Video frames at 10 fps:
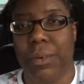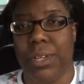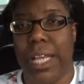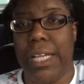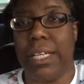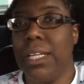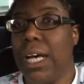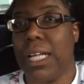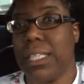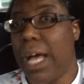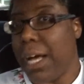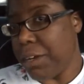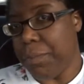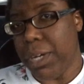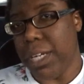or like a
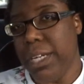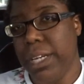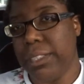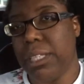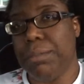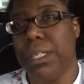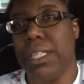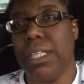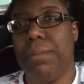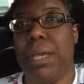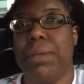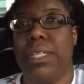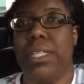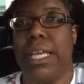lot of money on something that maybe